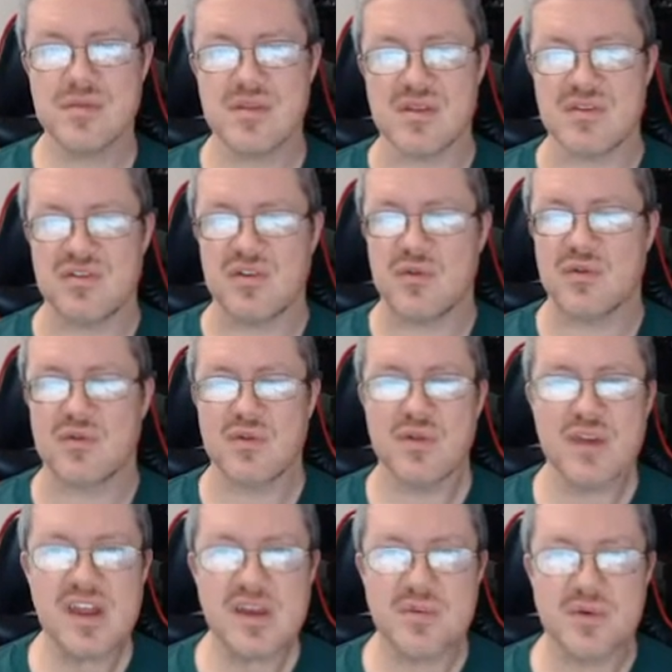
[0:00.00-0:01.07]
She was
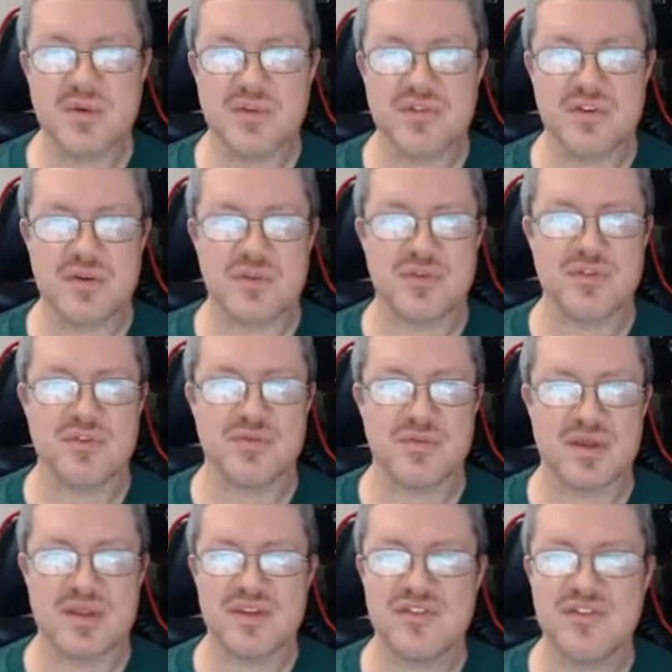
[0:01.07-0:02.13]
relatable, and she was at
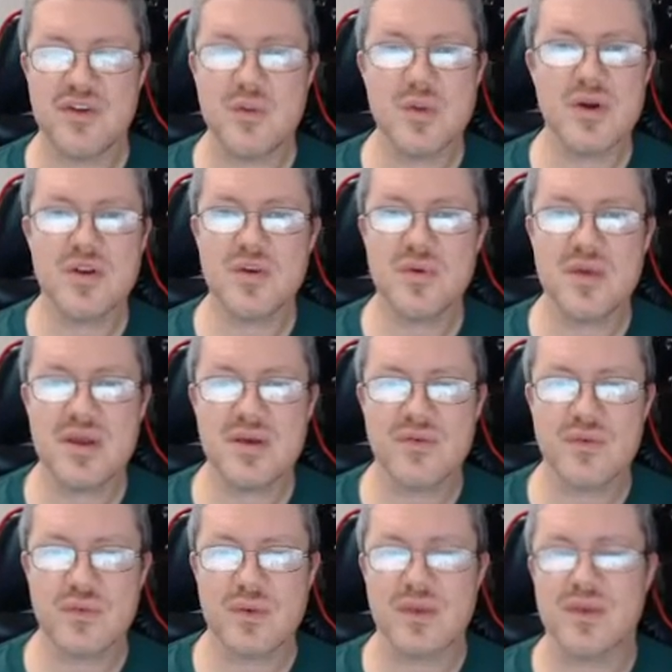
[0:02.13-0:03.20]
least somewhat doing it
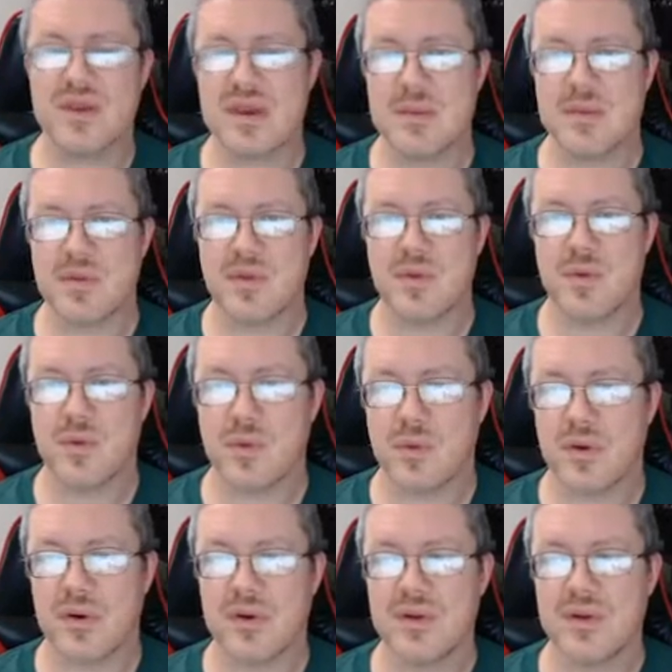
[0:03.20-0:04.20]
in the name of the Horde.